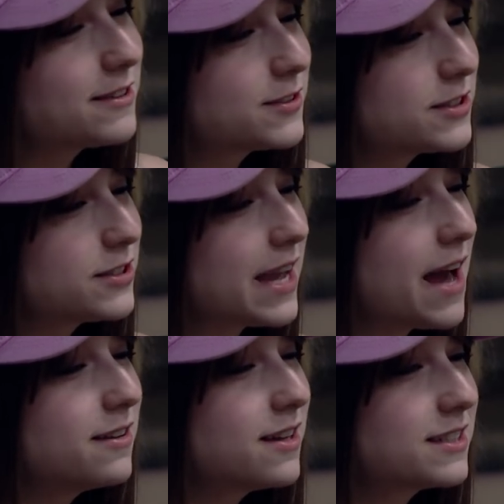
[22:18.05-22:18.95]
was wondering,
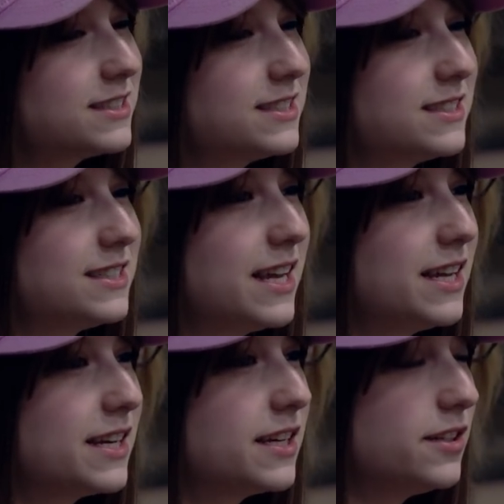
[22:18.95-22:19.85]
how long does it
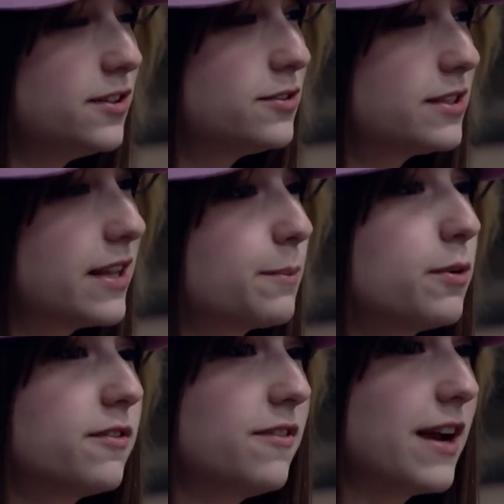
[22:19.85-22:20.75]
take you to like
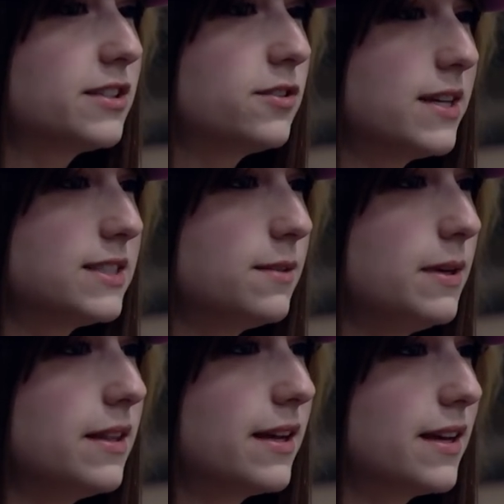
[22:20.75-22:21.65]
perfect a
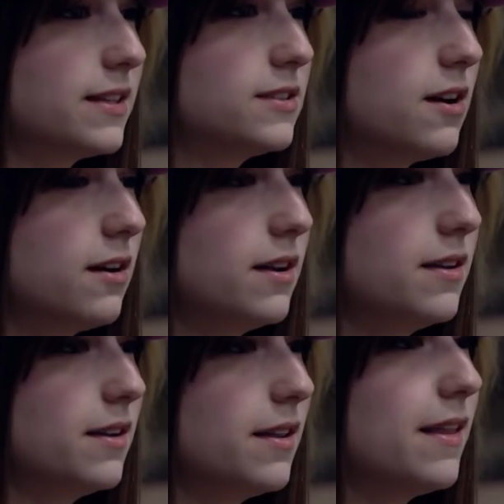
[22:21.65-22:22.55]
recipe that gets
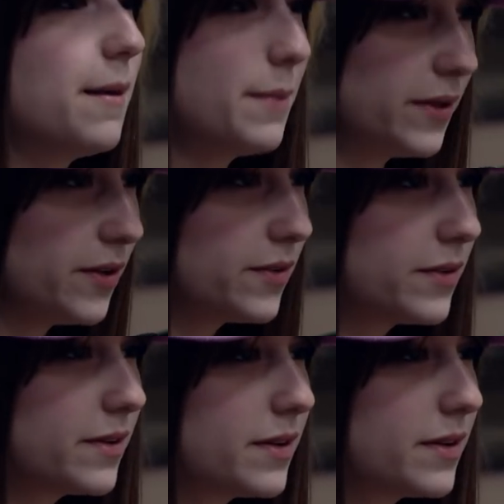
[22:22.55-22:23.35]
on that menu?